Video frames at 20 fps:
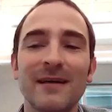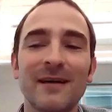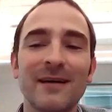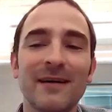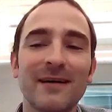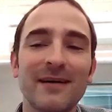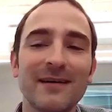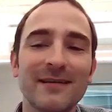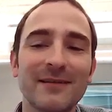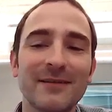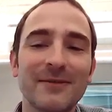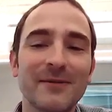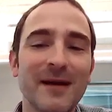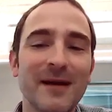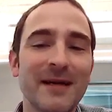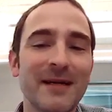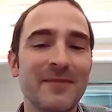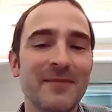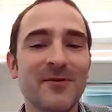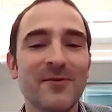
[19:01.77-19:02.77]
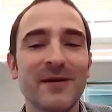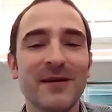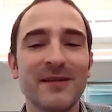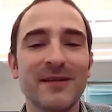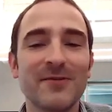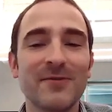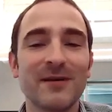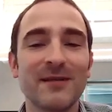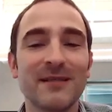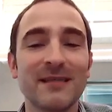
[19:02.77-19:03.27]
to an
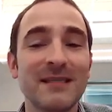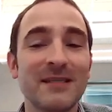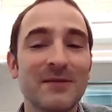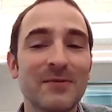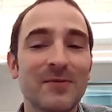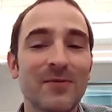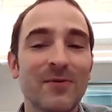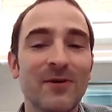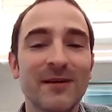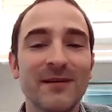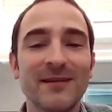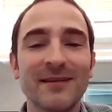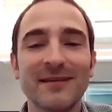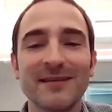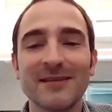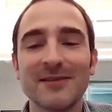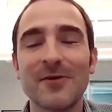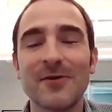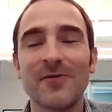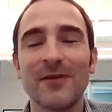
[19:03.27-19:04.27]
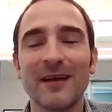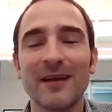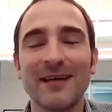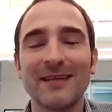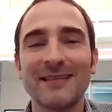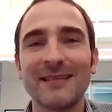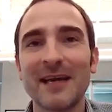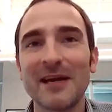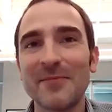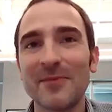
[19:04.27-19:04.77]
AWS US East 1
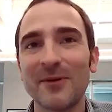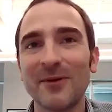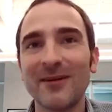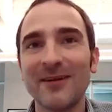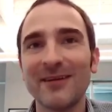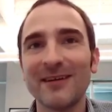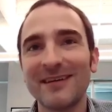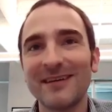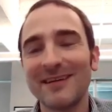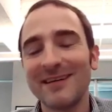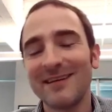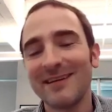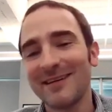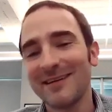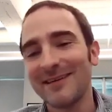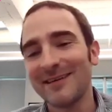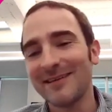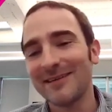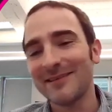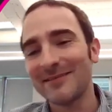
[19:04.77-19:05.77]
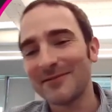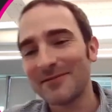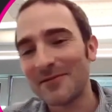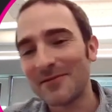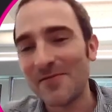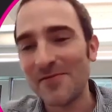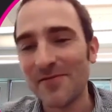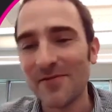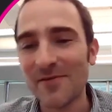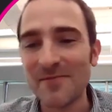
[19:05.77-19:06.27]
Snowflake table
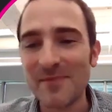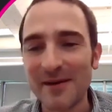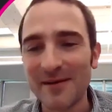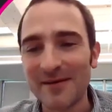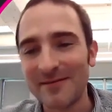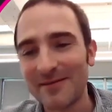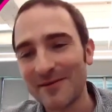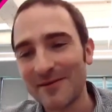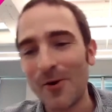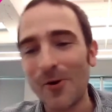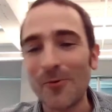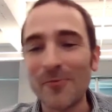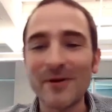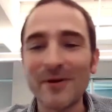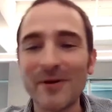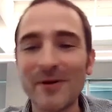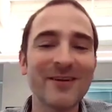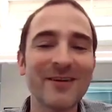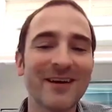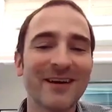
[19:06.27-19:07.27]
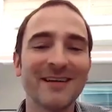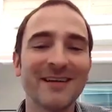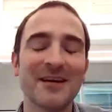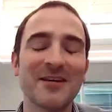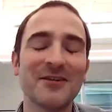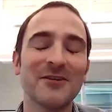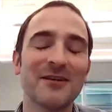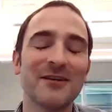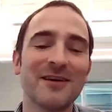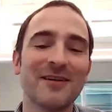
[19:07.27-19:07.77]
from a home internet
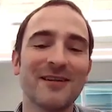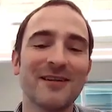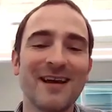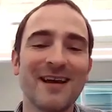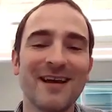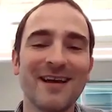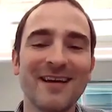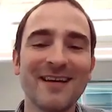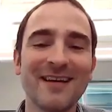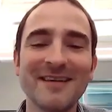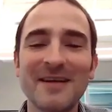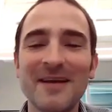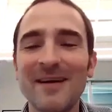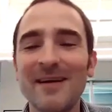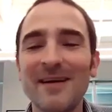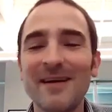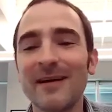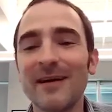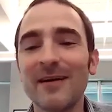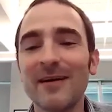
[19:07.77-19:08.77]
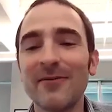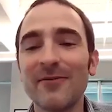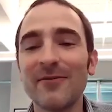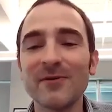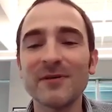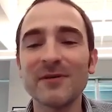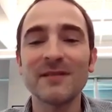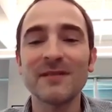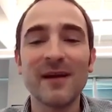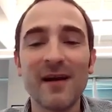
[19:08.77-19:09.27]
connection, I'll add,
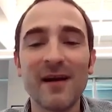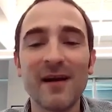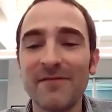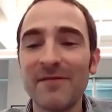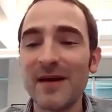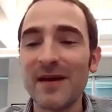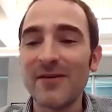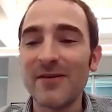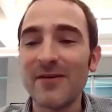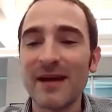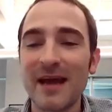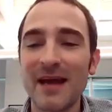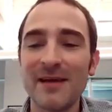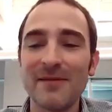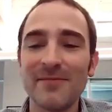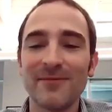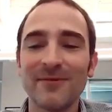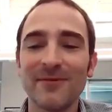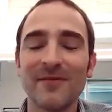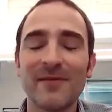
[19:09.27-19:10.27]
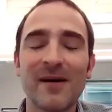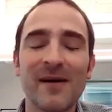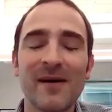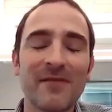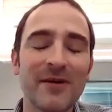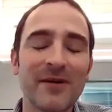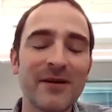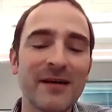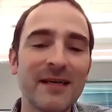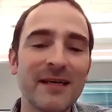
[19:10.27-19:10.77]
was very
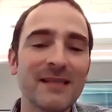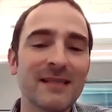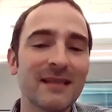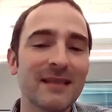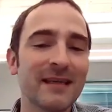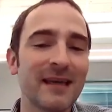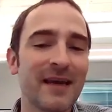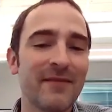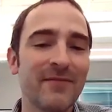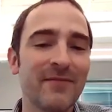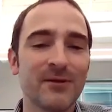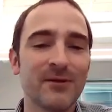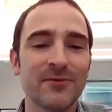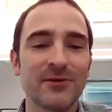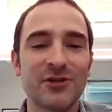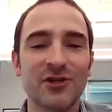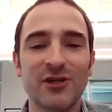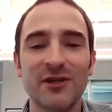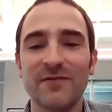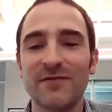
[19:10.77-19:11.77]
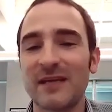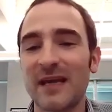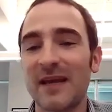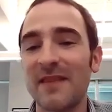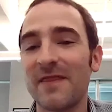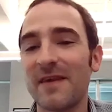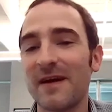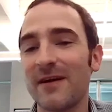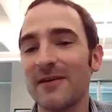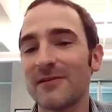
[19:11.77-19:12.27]
easily able to achieve
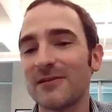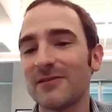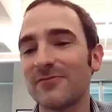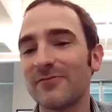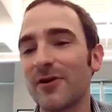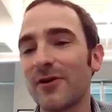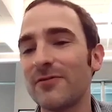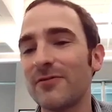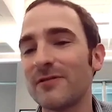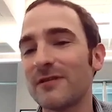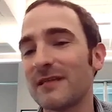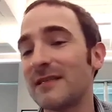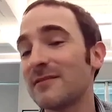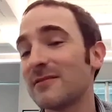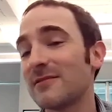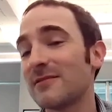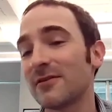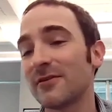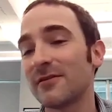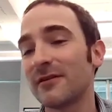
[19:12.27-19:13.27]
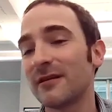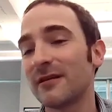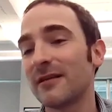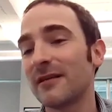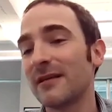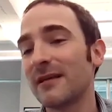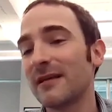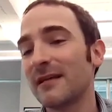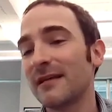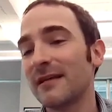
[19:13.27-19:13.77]
10,000 rows inserted
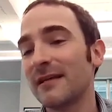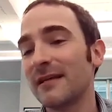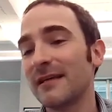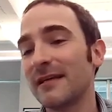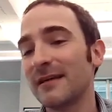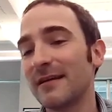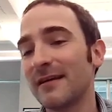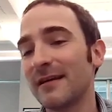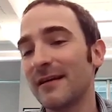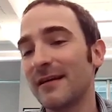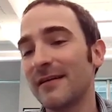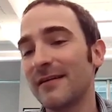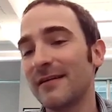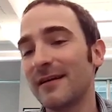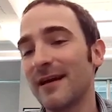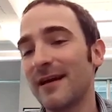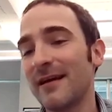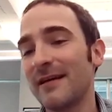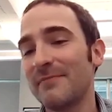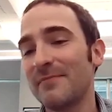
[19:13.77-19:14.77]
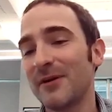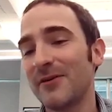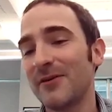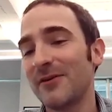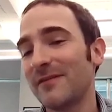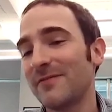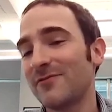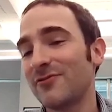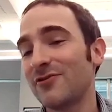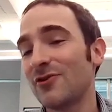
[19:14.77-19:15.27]
in a
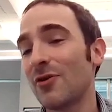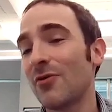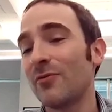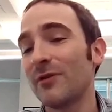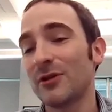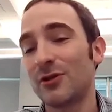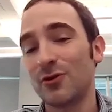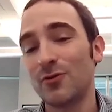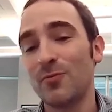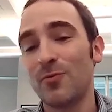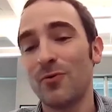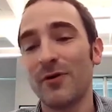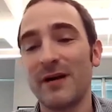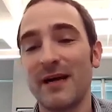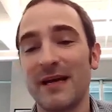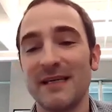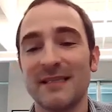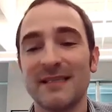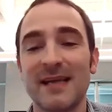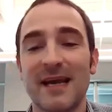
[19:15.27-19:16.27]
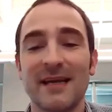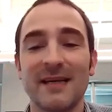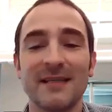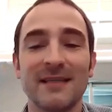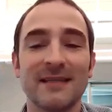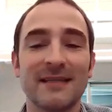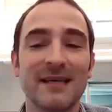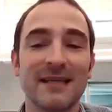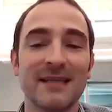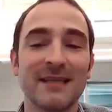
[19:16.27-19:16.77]
period of only 2.8
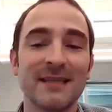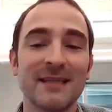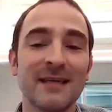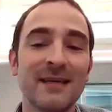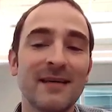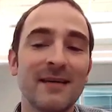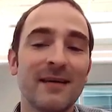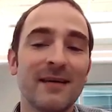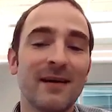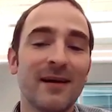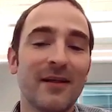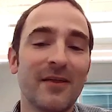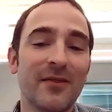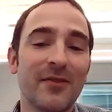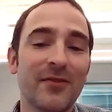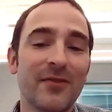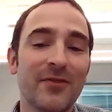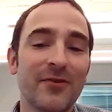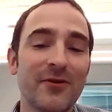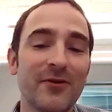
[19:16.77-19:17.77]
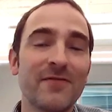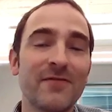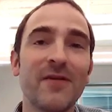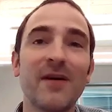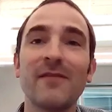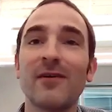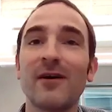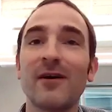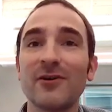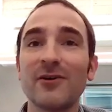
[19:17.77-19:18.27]
seconds. That's
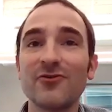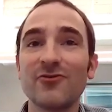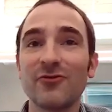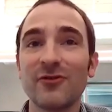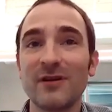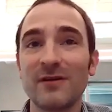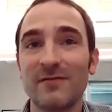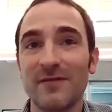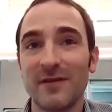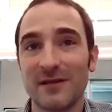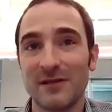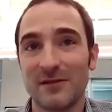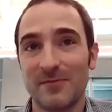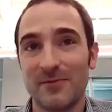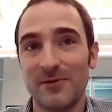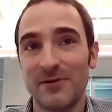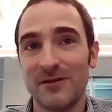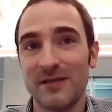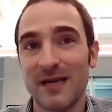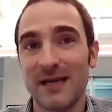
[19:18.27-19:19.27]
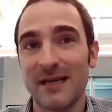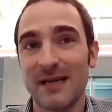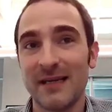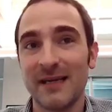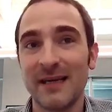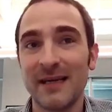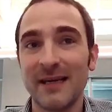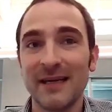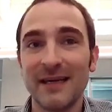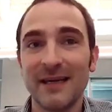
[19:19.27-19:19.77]
3,500 events per
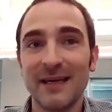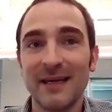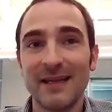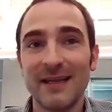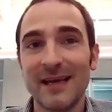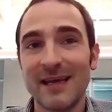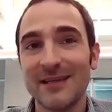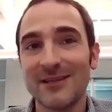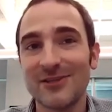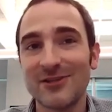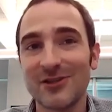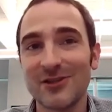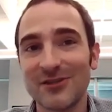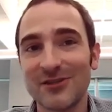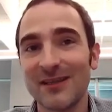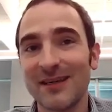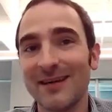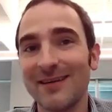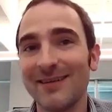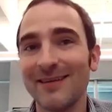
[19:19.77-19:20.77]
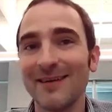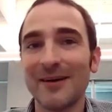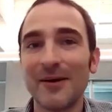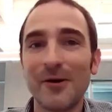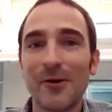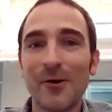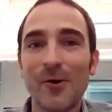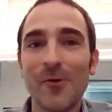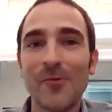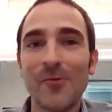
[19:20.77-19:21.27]
second, and that's just in a
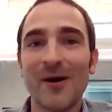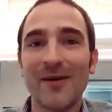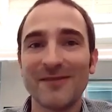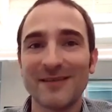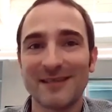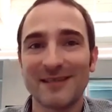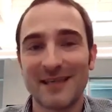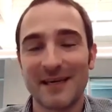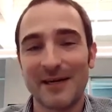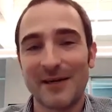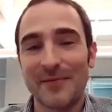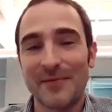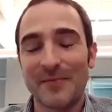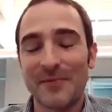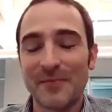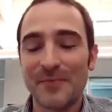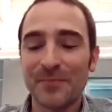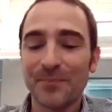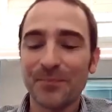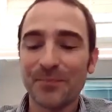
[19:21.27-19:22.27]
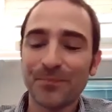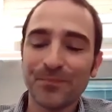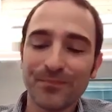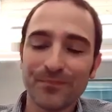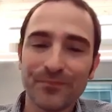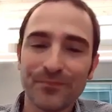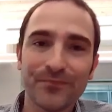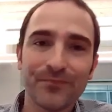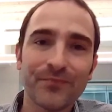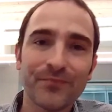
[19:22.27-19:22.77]
home office setup.
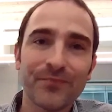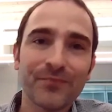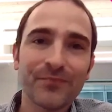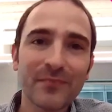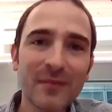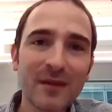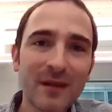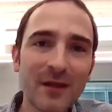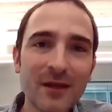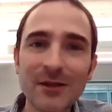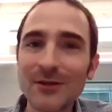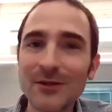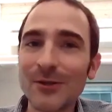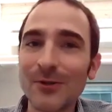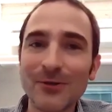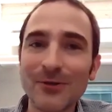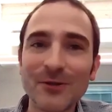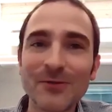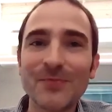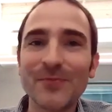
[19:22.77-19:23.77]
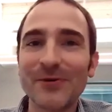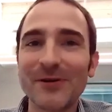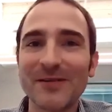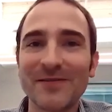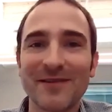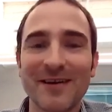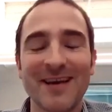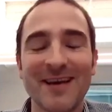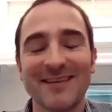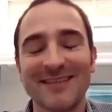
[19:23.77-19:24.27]
So she's pretty
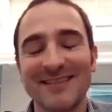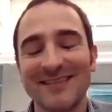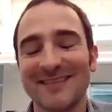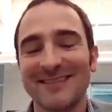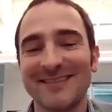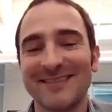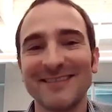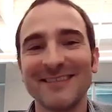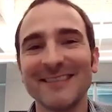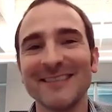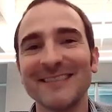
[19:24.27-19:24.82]
fast.